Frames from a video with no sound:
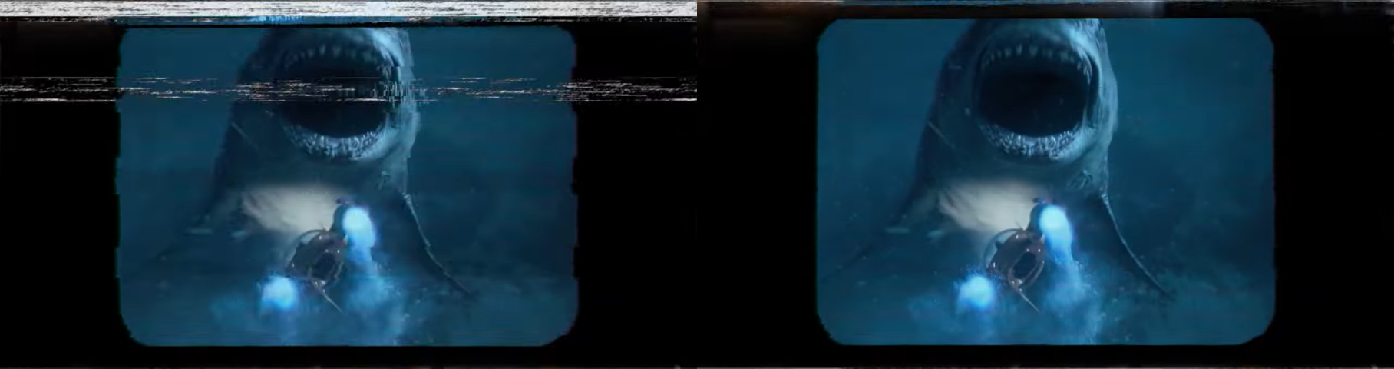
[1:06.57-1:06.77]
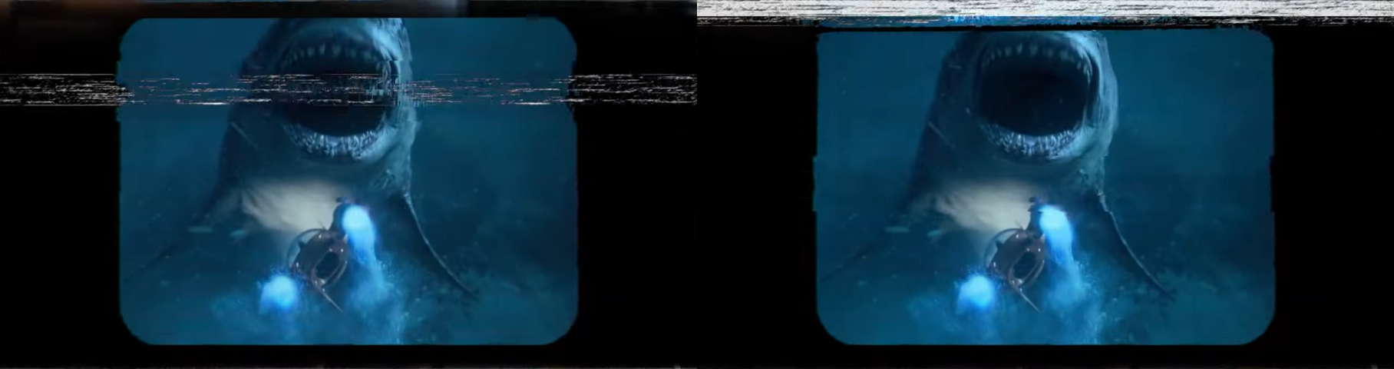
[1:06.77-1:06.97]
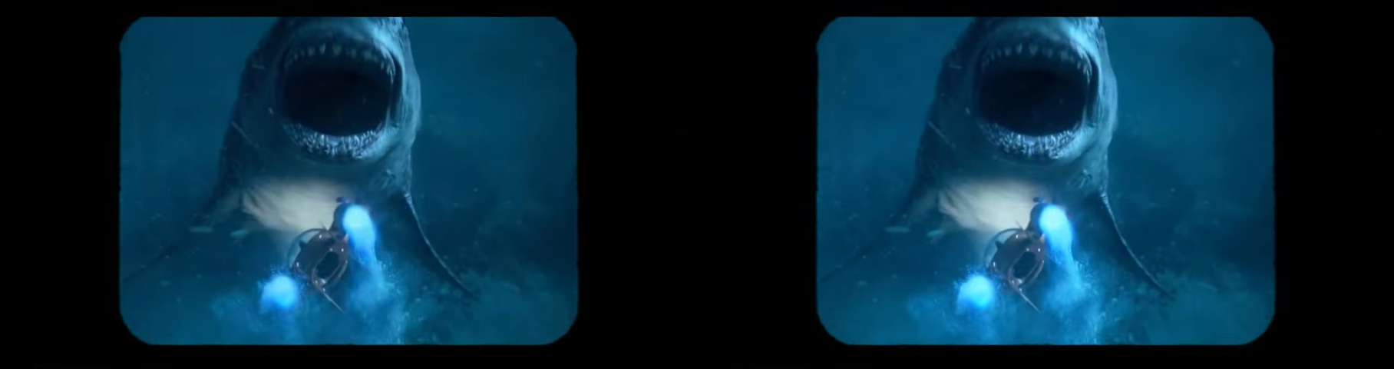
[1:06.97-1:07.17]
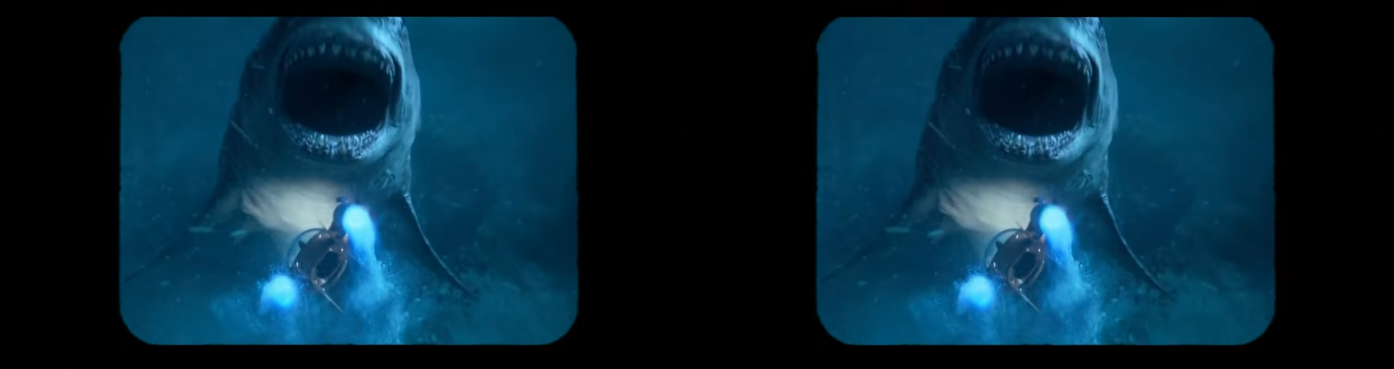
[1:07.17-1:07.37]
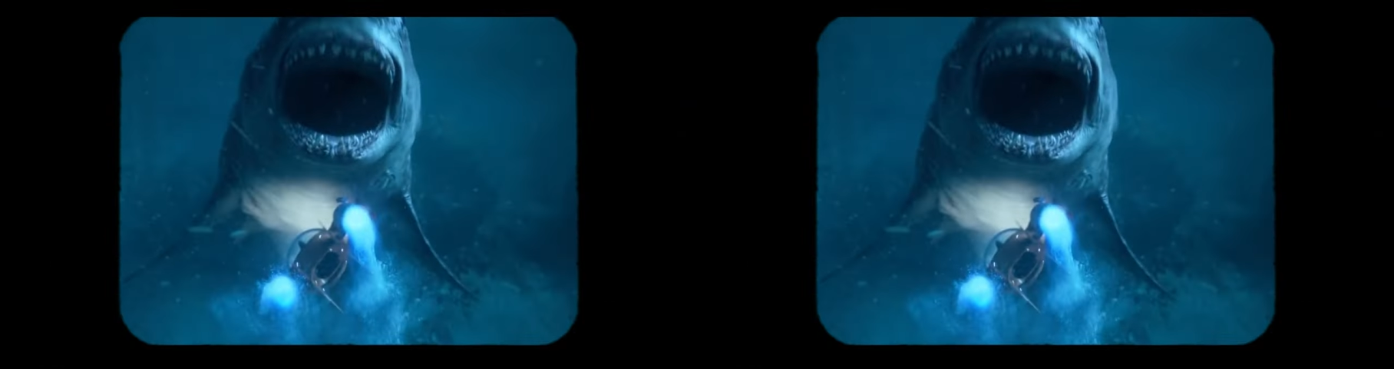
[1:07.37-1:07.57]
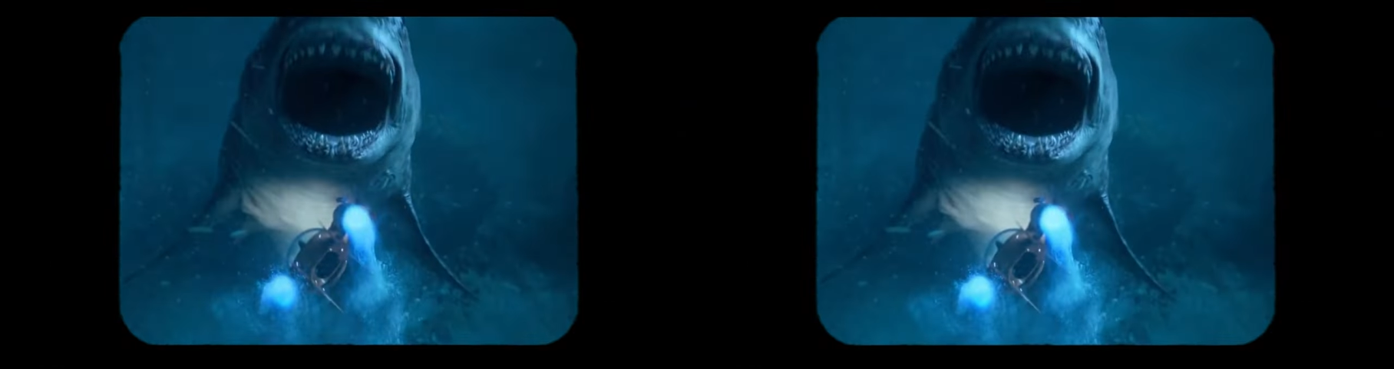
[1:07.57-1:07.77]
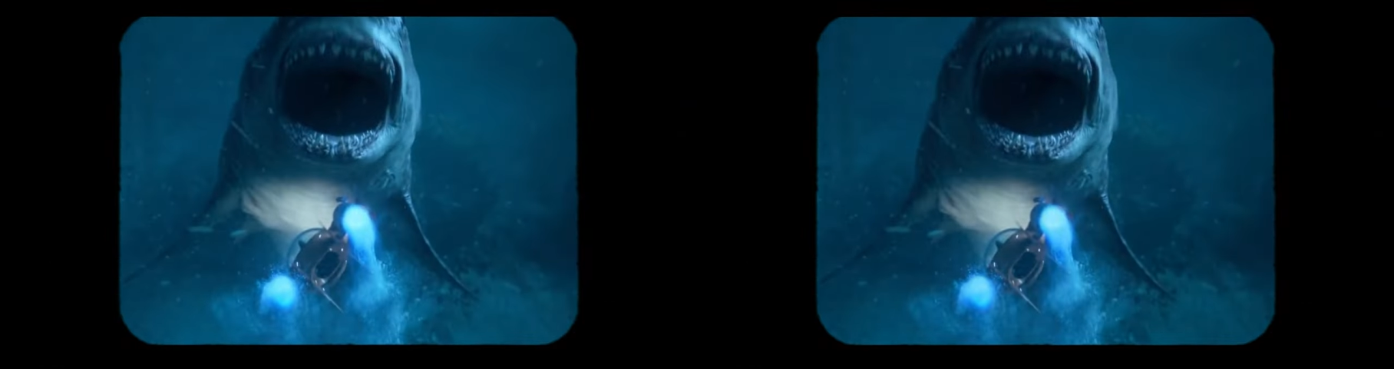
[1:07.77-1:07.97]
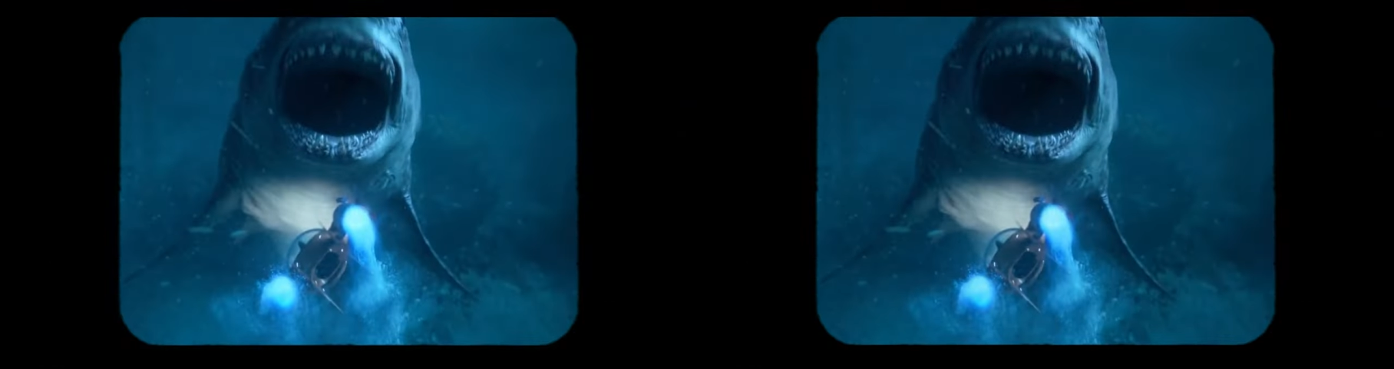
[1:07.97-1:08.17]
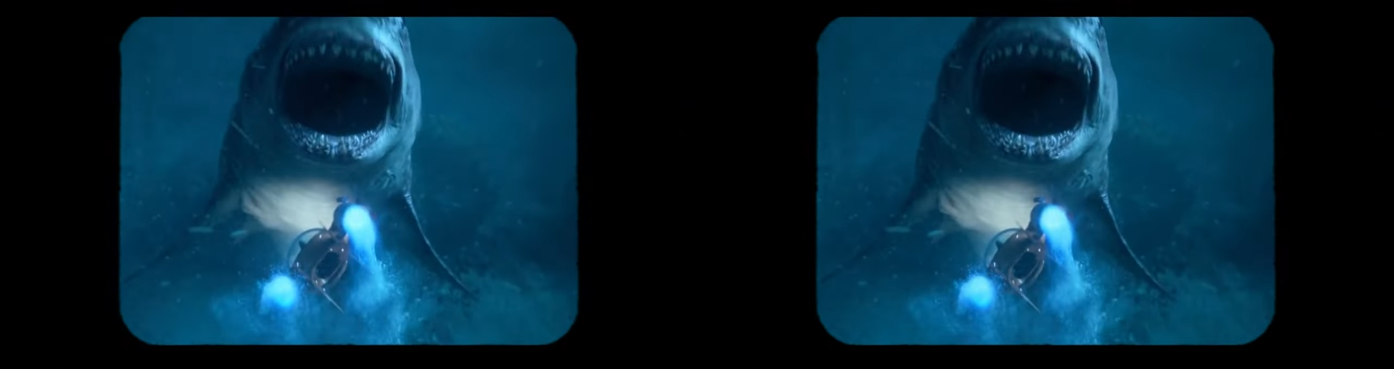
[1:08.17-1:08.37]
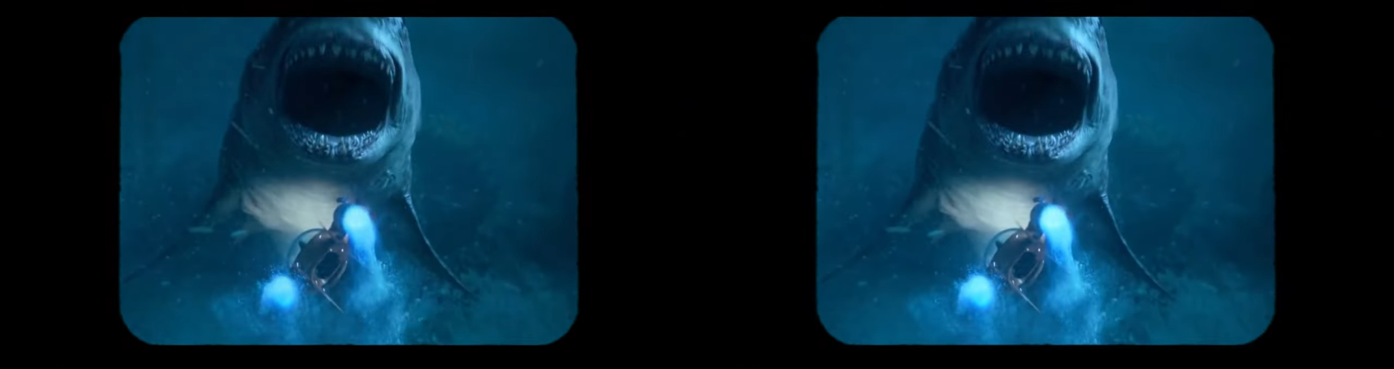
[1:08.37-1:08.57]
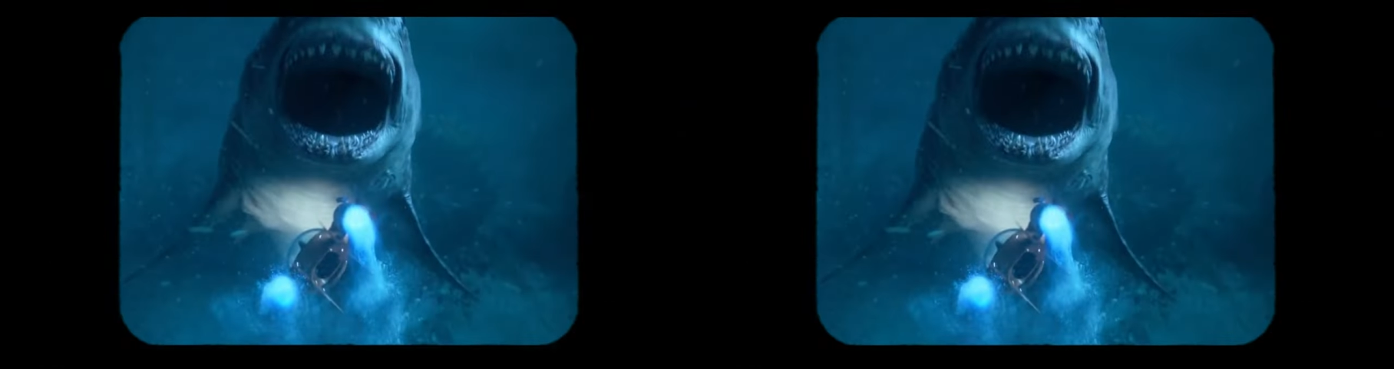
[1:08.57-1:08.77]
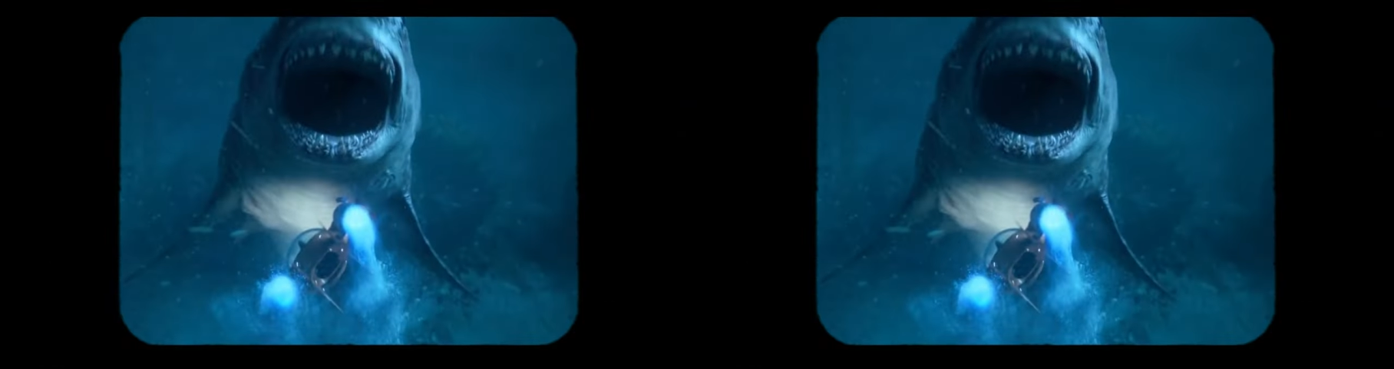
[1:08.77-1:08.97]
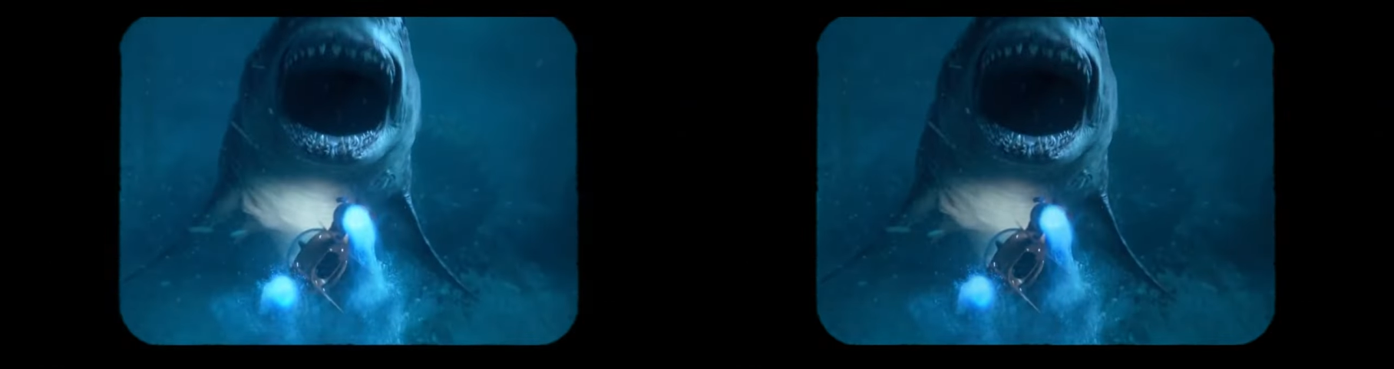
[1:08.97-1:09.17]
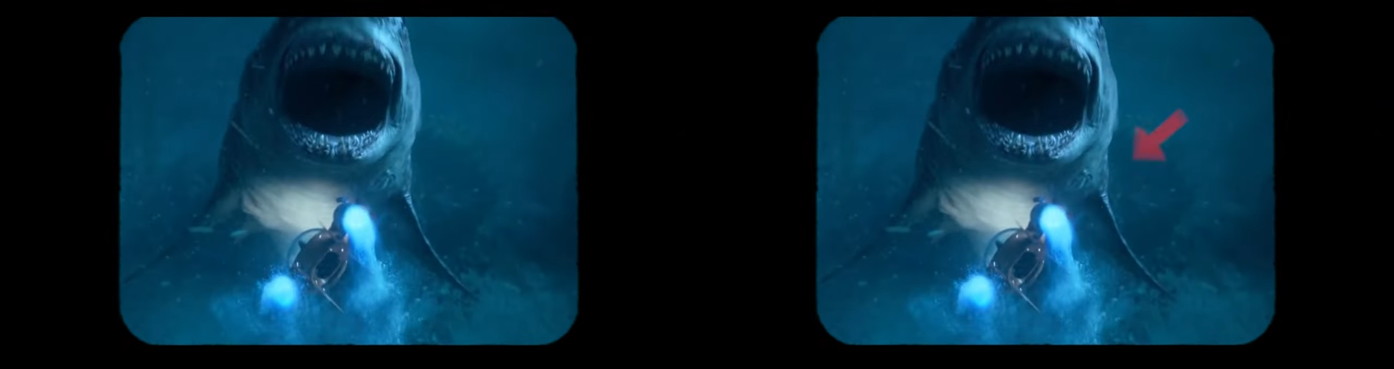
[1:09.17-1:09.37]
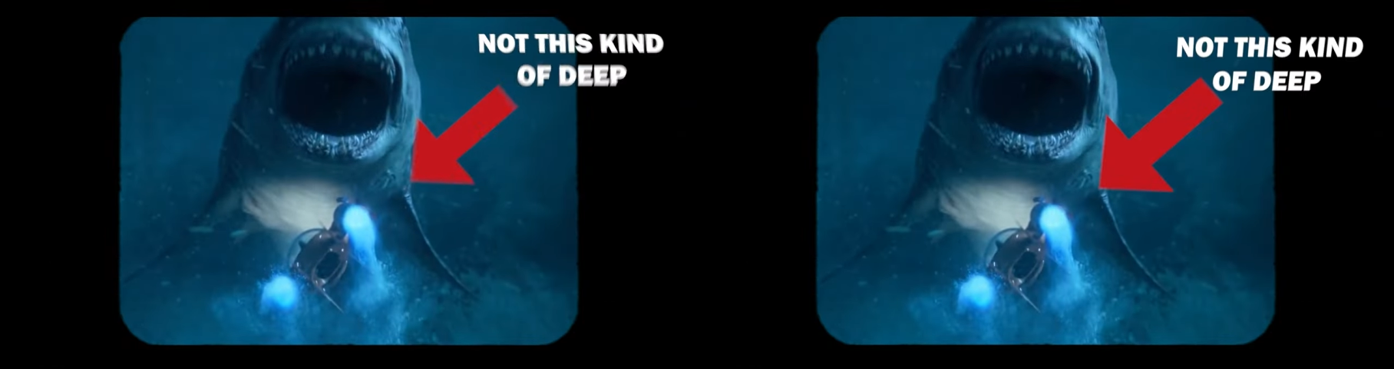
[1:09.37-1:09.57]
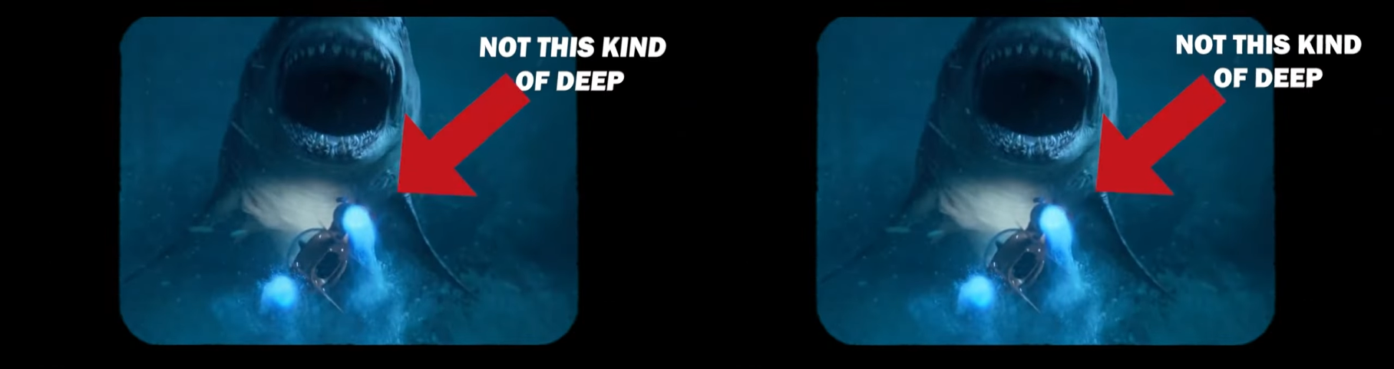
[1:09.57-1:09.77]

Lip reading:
[unreadable: no face in view]